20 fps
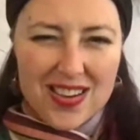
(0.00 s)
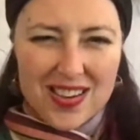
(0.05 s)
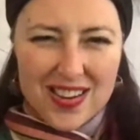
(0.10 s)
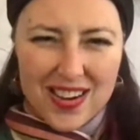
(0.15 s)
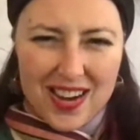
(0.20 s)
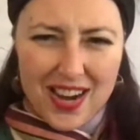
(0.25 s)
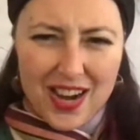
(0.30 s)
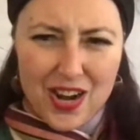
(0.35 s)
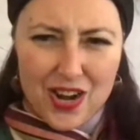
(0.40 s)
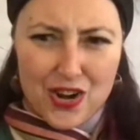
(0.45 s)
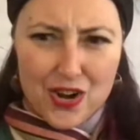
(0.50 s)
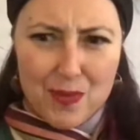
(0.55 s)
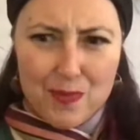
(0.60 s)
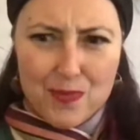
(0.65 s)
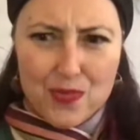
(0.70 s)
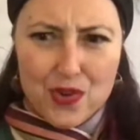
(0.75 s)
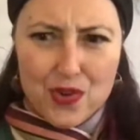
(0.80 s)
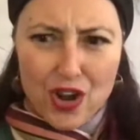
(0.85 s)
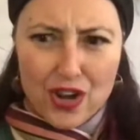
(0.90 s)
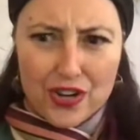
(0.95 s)
I am
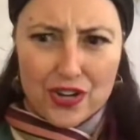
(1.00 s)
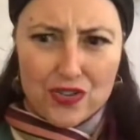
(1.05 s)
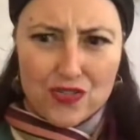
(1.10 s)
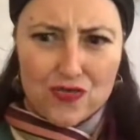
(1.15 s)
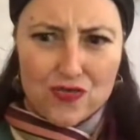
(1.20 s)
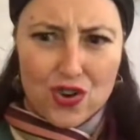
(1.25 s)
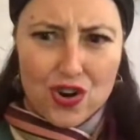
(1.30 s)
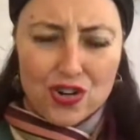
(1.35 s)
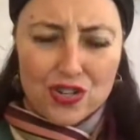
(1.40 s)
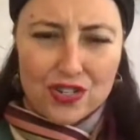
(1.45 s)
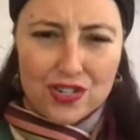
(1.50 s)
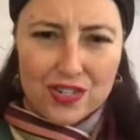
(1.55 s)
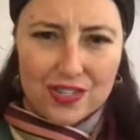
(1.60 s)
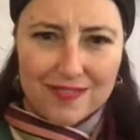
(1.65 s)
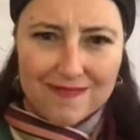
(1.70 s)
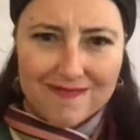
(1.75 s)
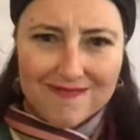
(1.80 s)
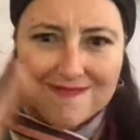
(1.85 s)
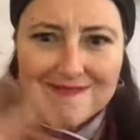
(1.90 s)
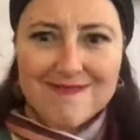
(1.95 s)
not a crook.
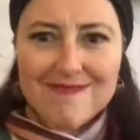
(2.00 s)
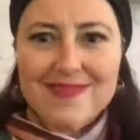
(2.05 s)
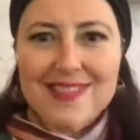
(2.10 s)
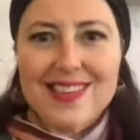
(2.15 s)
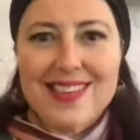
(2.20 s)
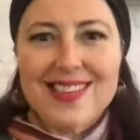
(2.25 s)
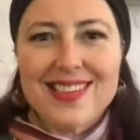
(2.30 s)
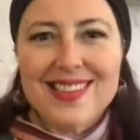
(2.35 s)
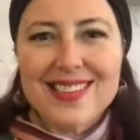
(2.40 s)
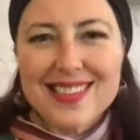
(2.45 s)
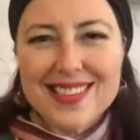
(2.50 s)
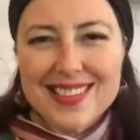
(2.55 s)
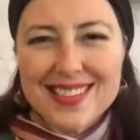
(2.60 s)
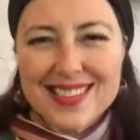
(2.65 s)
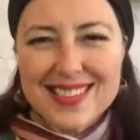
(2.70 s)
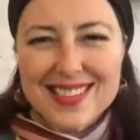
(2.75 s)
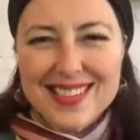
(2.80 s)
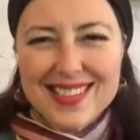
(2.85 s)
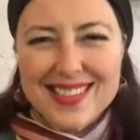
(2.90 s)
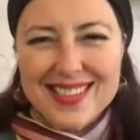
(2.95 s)

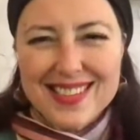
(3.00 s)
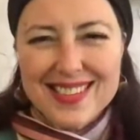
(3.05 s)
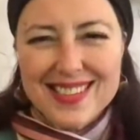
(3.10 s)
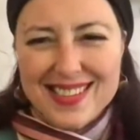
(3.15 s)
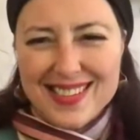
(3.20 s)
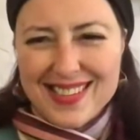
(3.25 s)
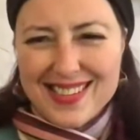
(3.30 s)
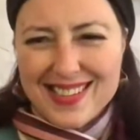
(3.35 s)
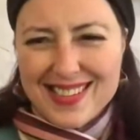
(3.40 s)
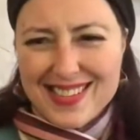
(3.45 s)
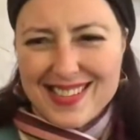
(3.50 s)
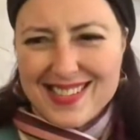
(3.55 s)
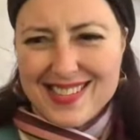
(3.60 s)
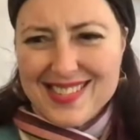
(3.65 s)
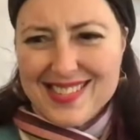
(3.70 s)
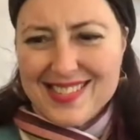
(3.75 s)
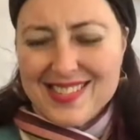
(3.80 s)
Yeah.